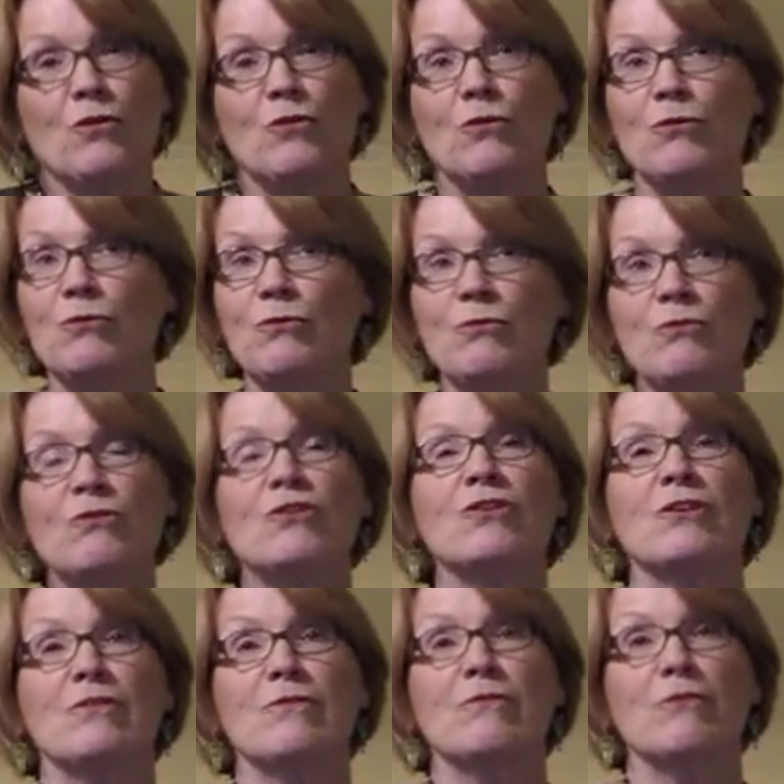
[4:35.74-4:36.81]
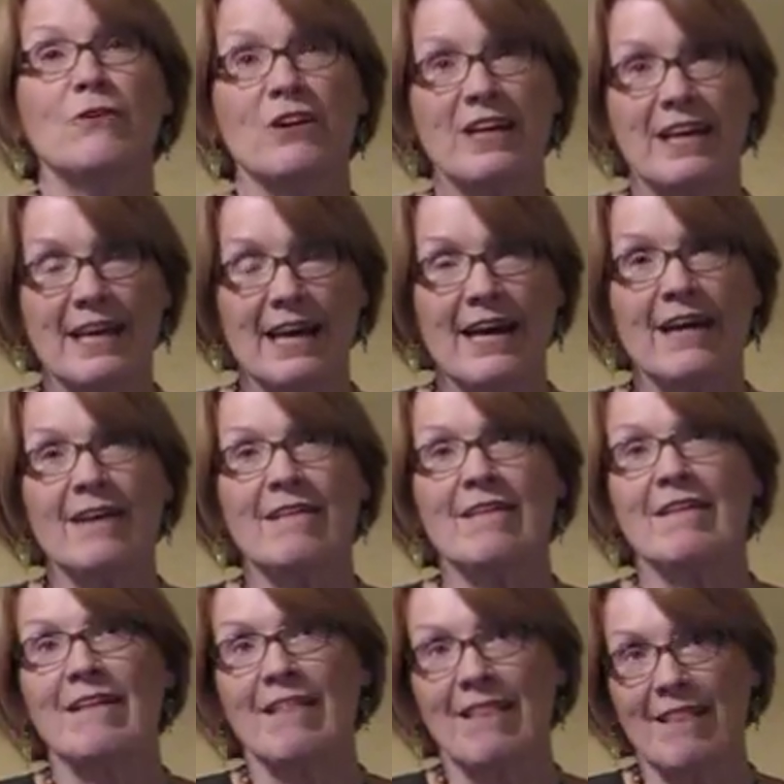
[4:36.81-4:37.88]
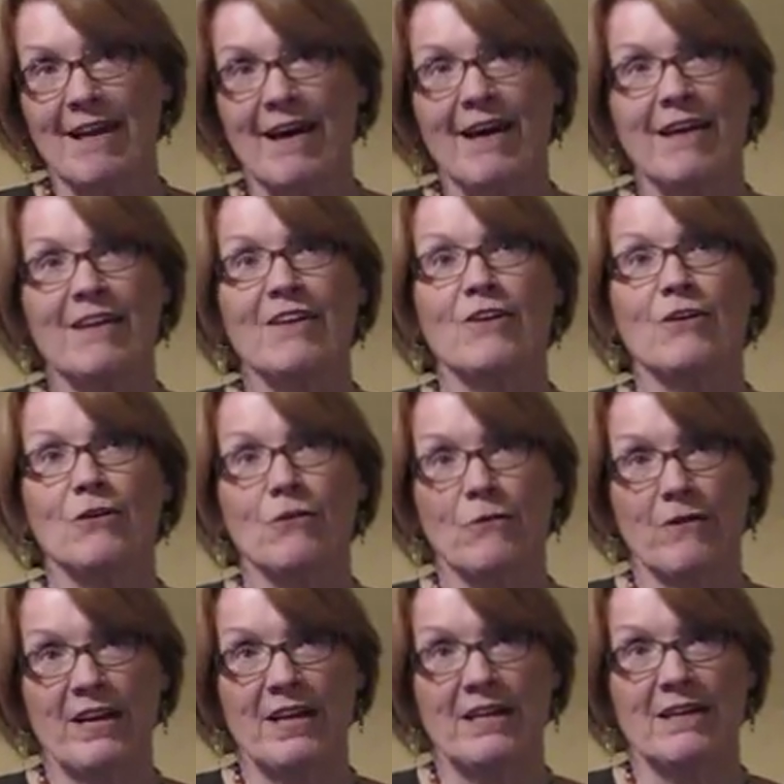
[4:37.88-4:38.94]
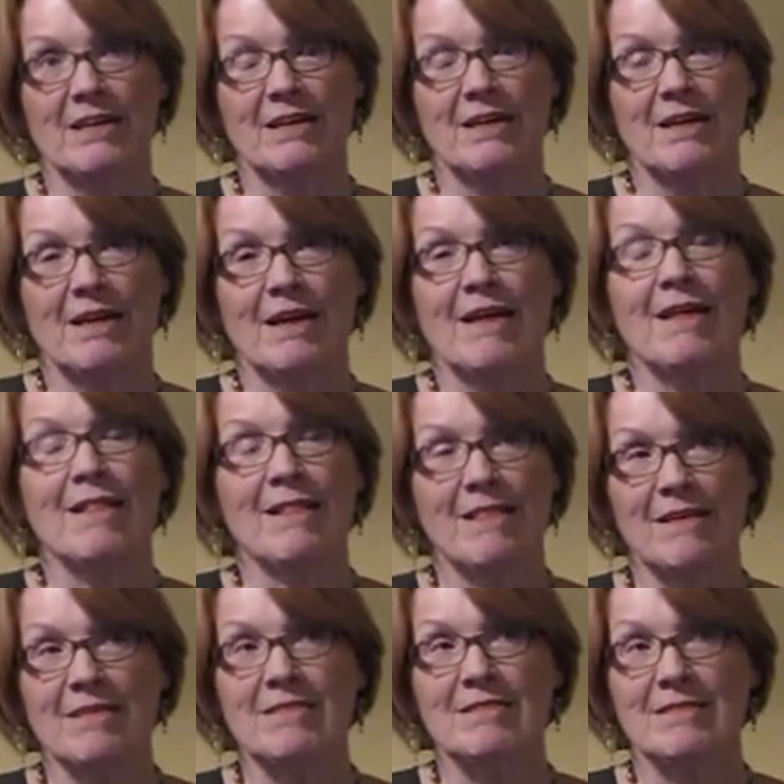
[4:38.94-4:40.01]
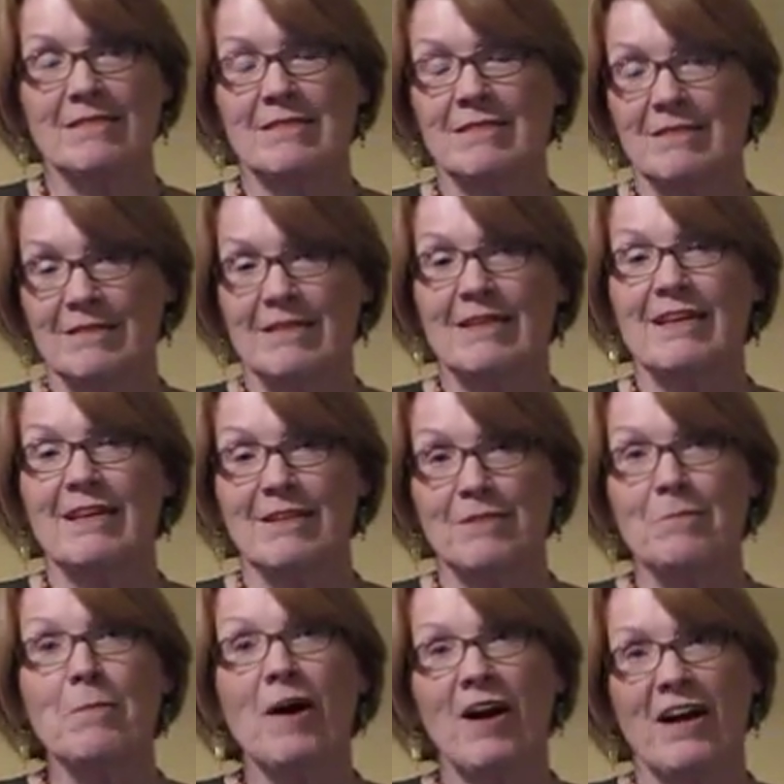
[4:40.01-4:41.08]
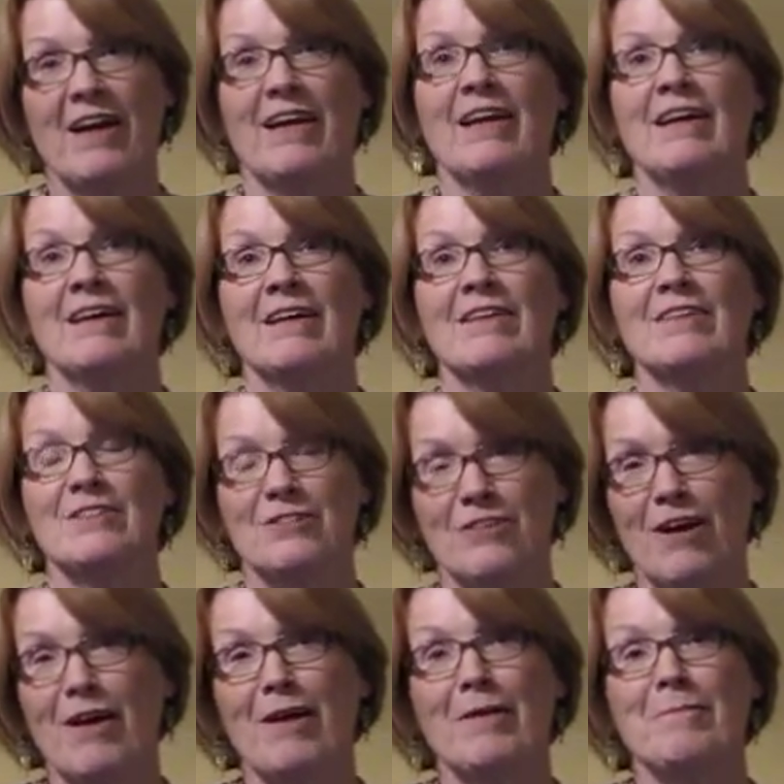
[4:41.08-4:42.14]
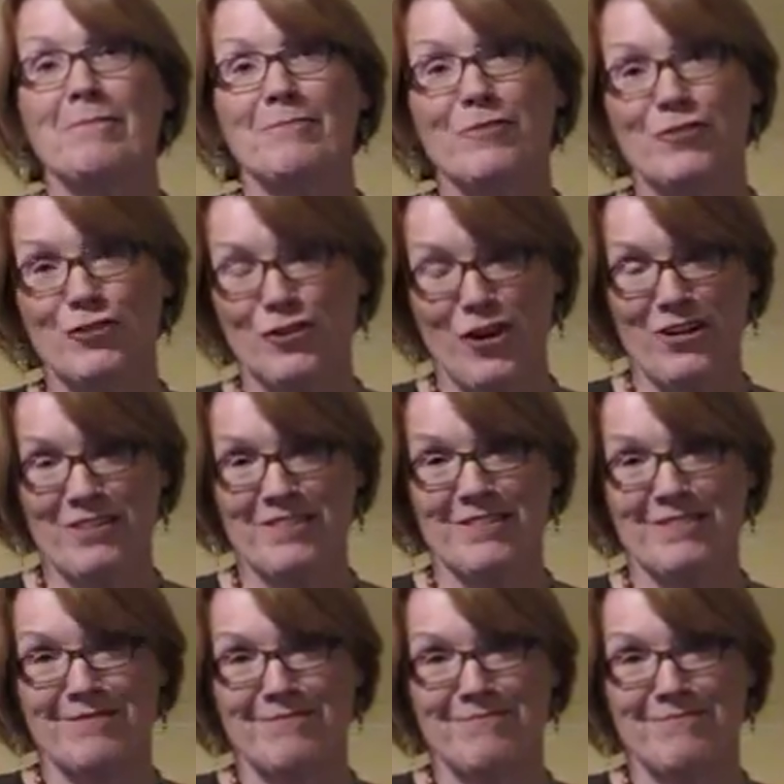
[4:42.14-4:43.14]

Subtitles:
who could forget that grin? This is my Tom Johnson.